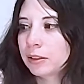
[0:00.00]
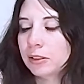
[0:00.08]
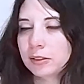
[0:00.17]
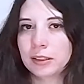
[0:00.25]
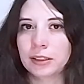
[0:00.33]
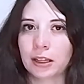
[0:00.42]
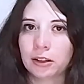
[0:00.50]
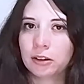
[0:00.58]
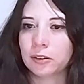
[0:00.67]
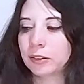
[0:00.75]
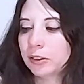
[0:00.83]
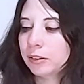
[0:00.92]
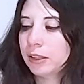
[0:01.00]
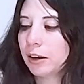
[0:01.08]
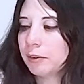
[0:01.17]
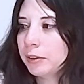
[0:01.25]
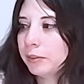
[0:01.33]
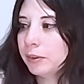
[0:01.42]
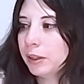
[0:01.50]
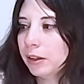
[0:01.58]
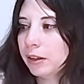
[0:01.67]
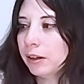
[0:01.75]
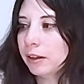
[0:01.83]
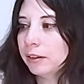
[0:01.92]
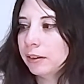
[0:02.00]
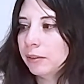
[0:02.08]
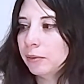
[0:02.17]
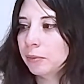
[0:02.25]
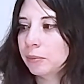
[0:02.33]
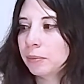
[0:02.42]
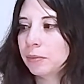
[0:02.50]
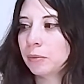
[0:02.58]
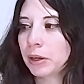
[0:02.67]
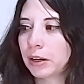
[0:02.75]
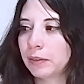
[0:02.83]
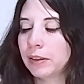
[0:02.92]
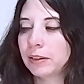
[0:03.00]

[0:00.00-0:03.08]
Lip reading: using that code. So that was one of